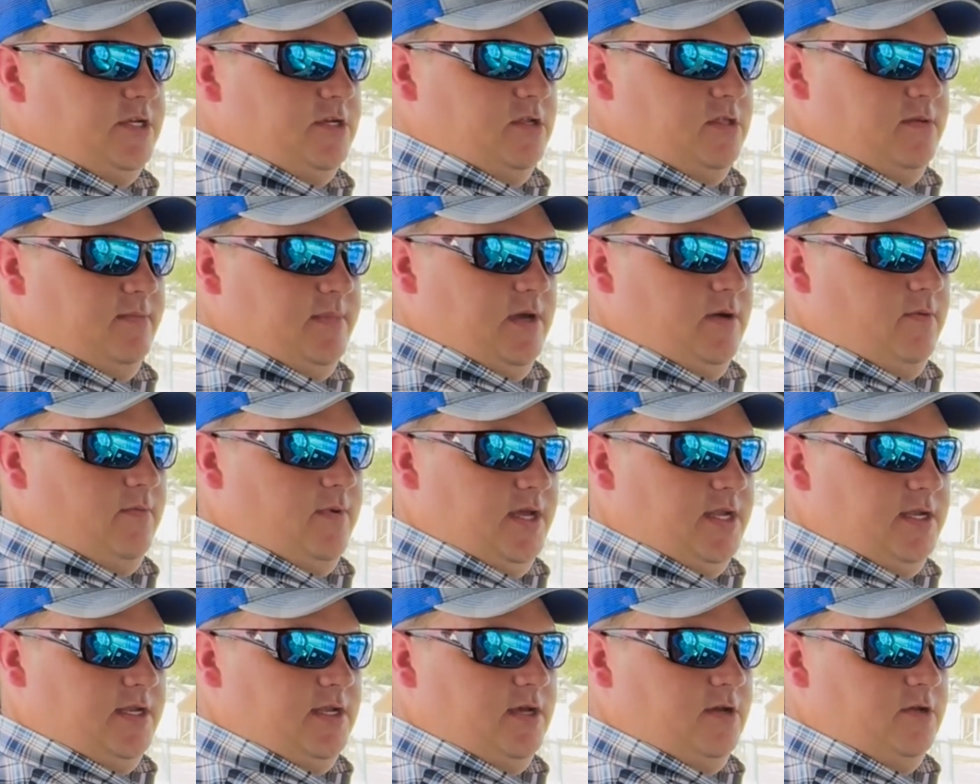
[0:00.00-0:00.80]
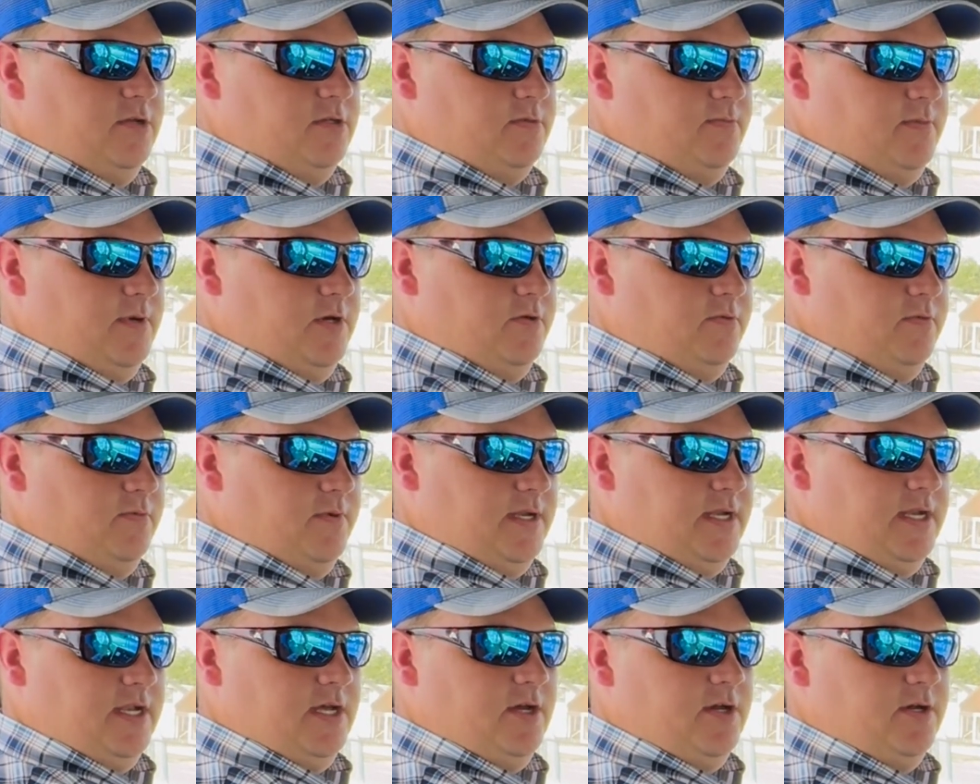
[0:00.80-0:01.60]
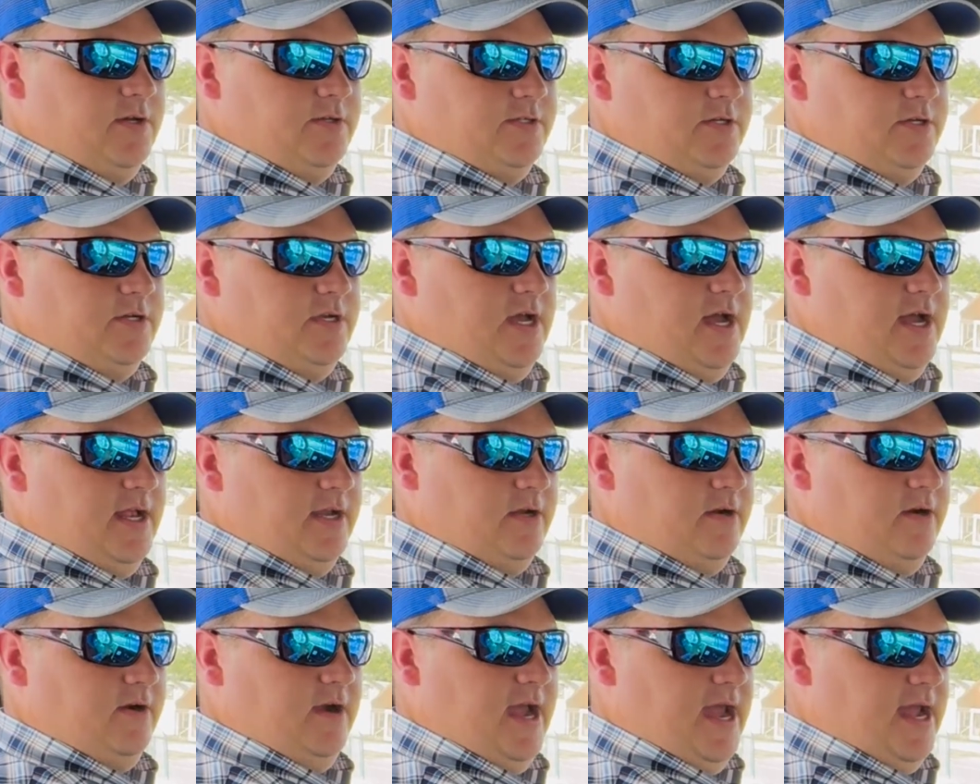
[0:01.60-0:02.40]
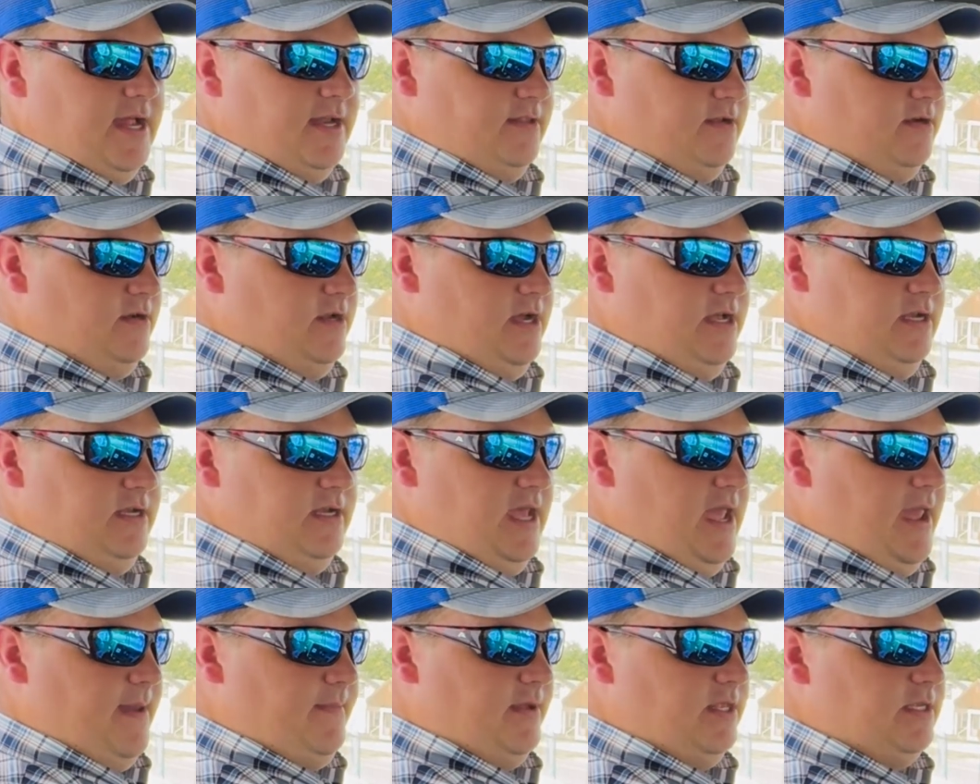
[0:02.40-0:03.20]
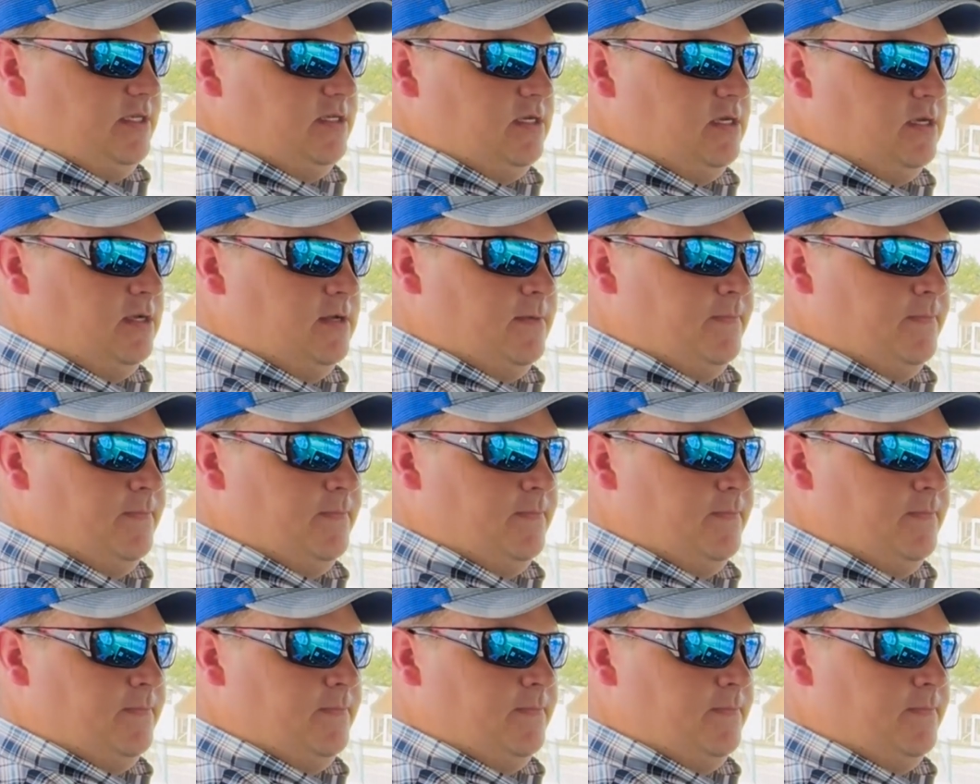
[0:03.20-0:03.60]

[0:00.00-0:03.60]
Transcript: sure that my windows, both windows, are not cracked, they're not damaged,